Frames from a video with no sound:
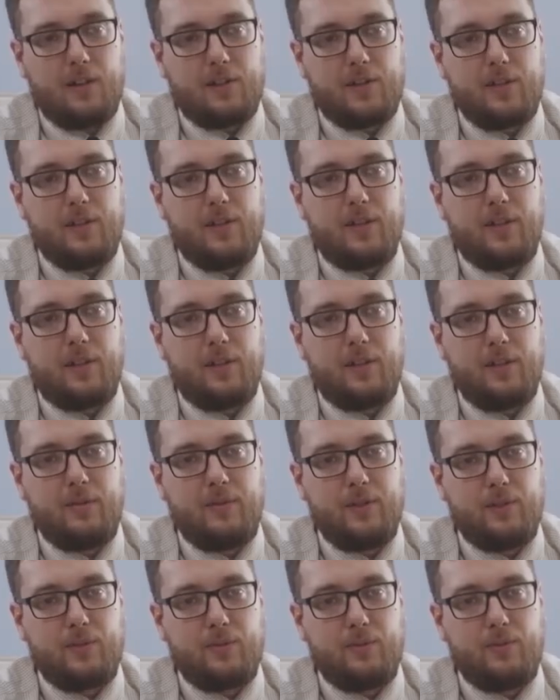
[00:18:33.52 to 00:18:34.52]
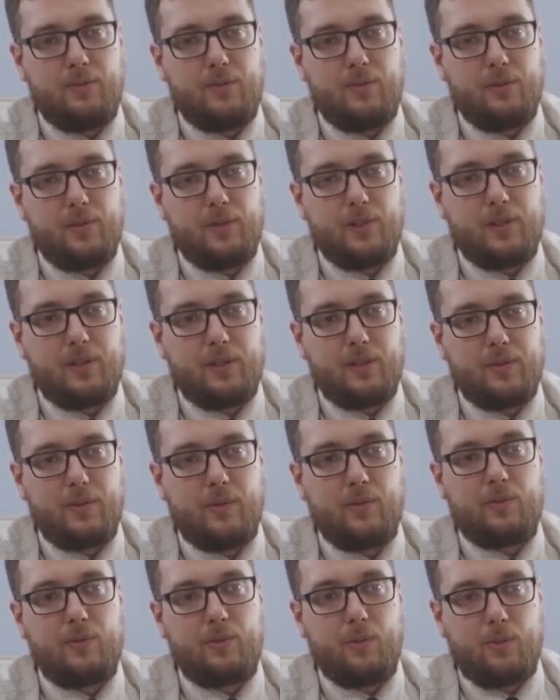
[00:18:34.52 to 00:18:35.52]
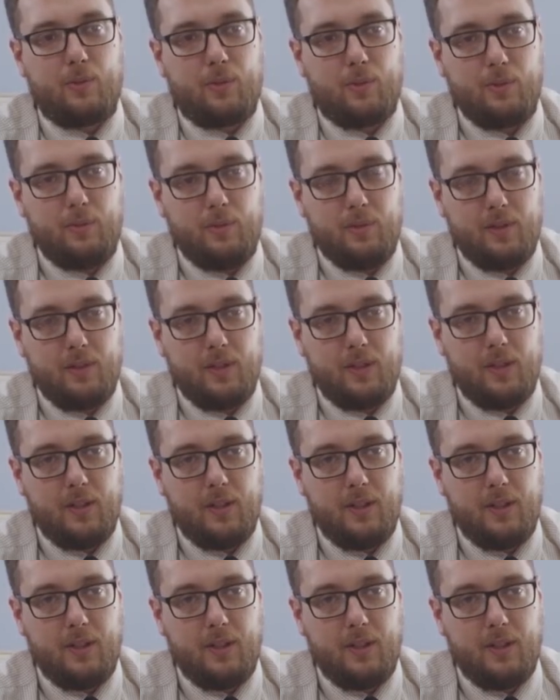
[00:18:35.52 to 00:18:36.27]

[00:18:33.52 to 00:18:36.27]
and groom, they move to